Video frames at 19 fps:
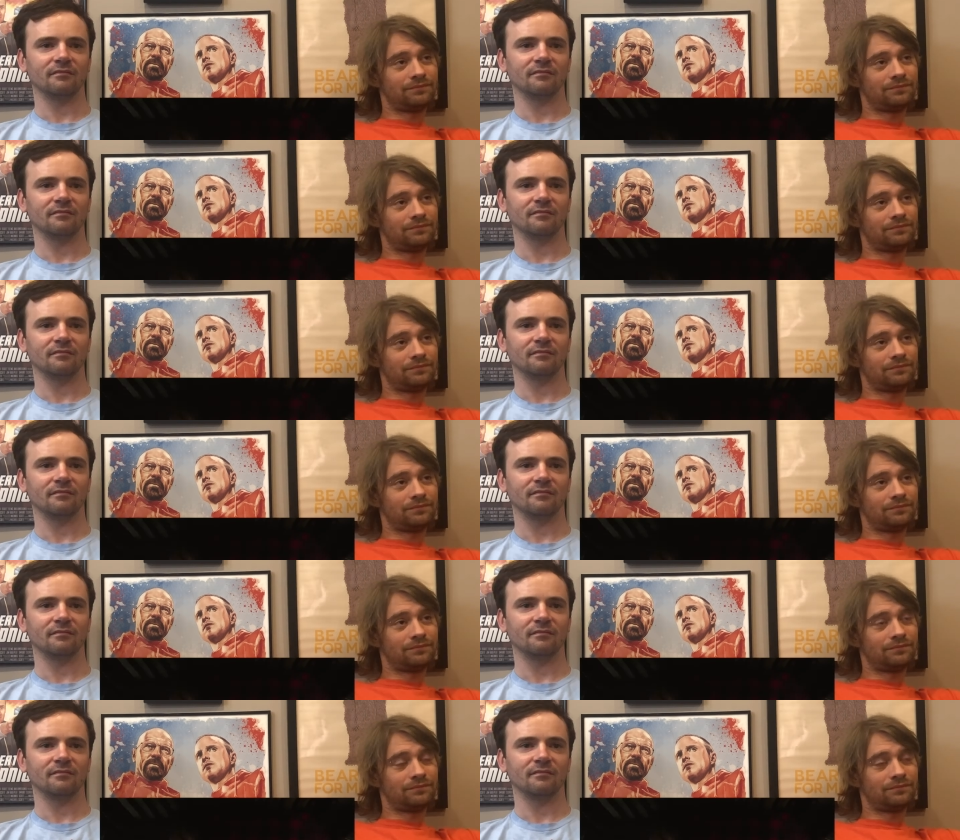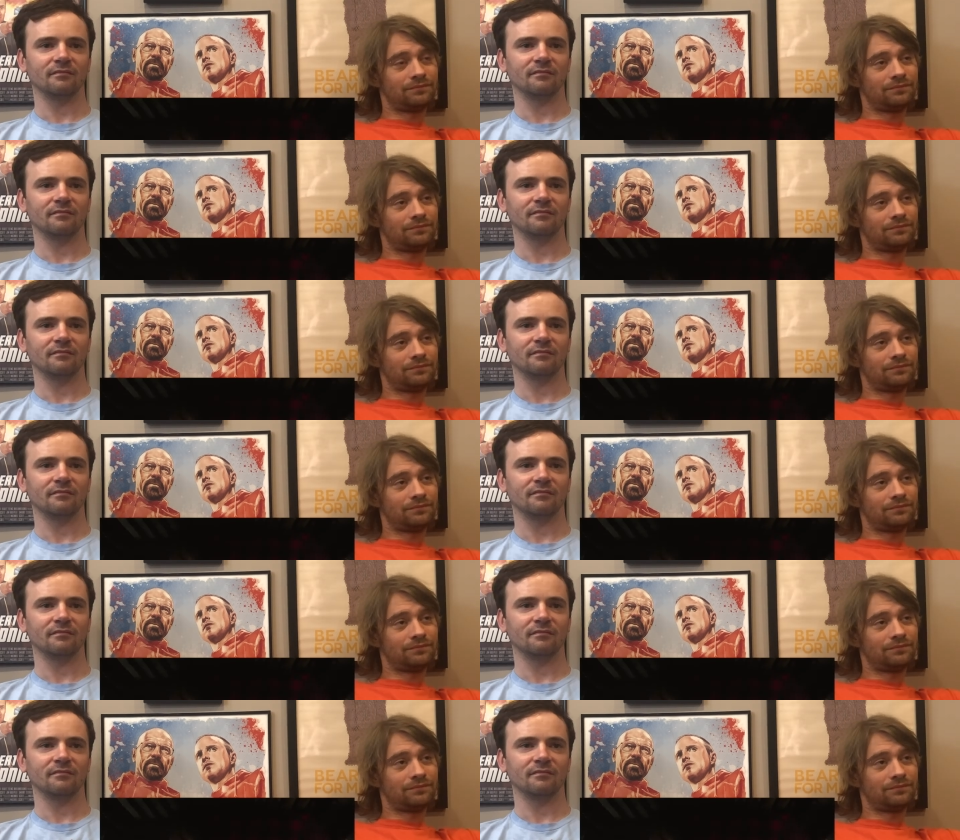
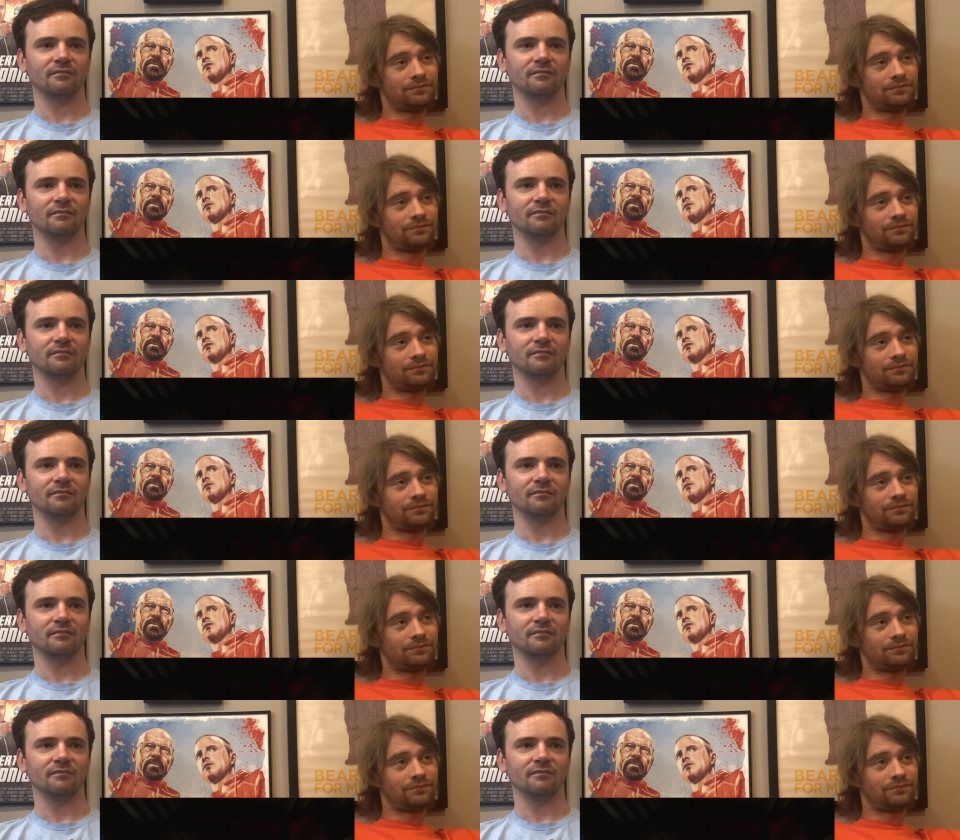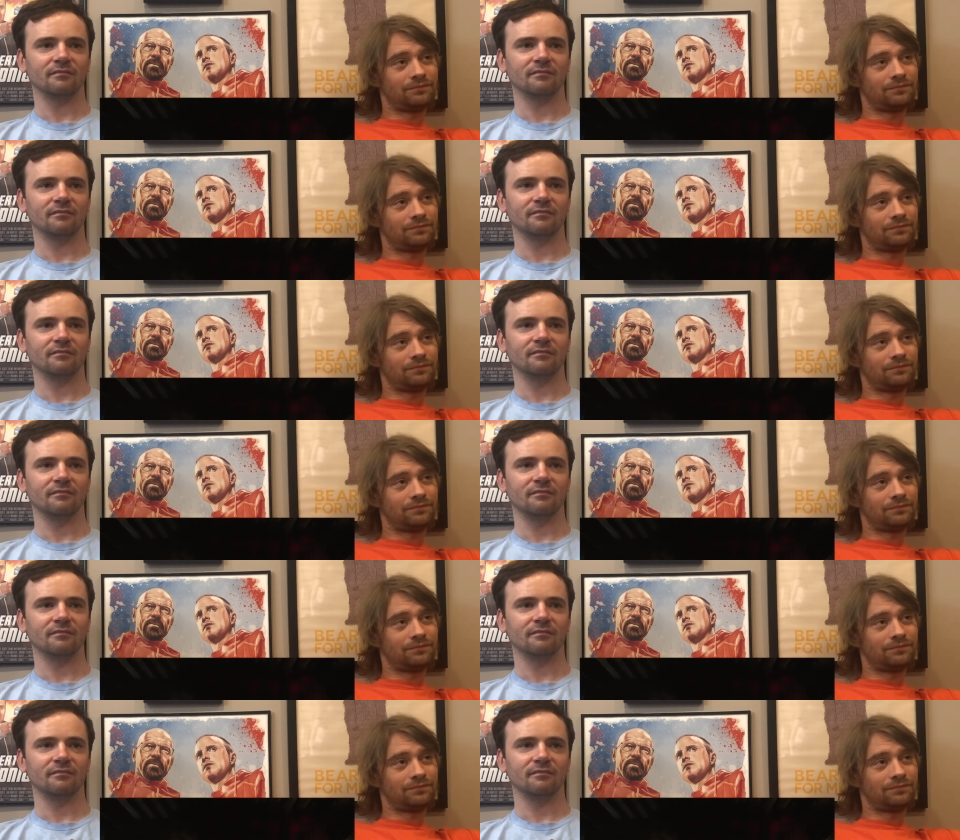
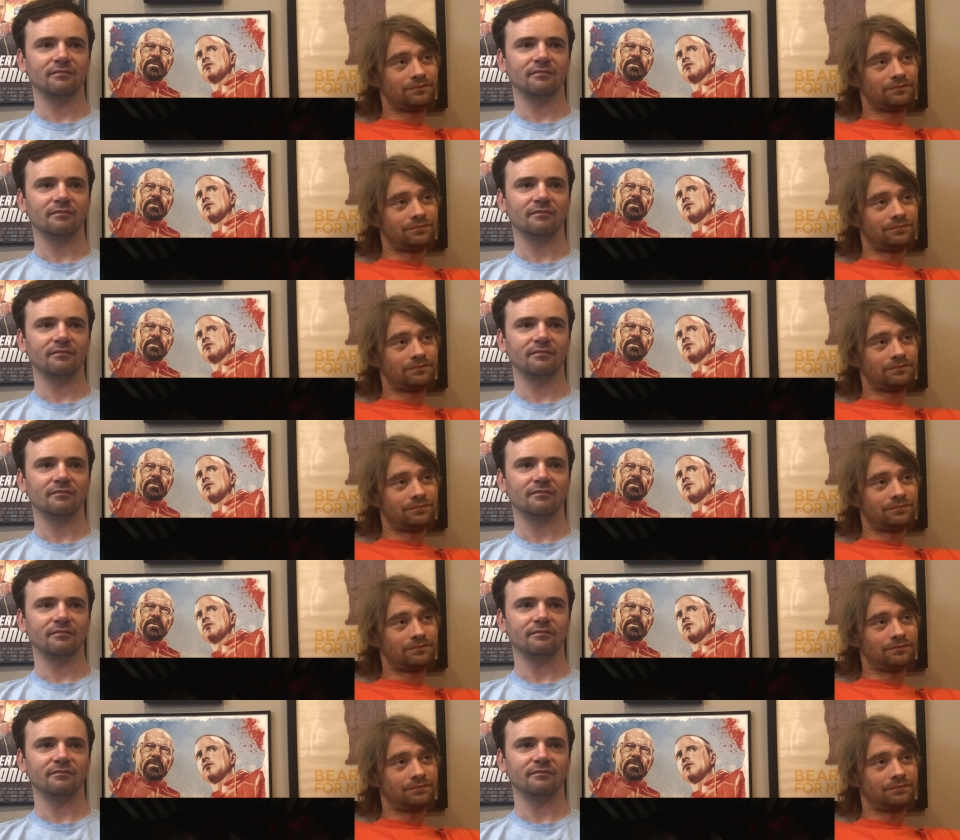Nobody speaks.